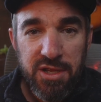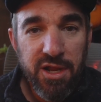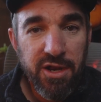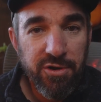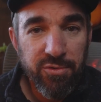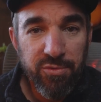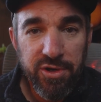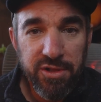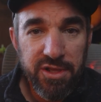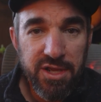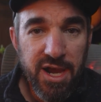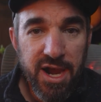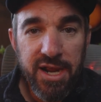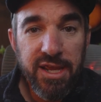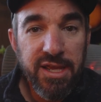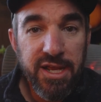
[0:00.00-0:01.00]
in a really
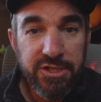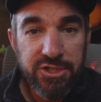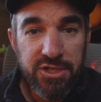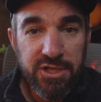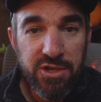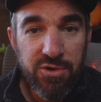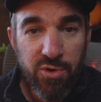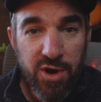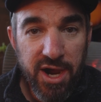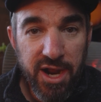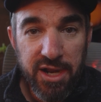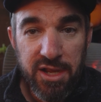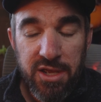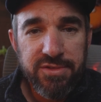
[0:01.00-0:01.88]
eye-catching UI.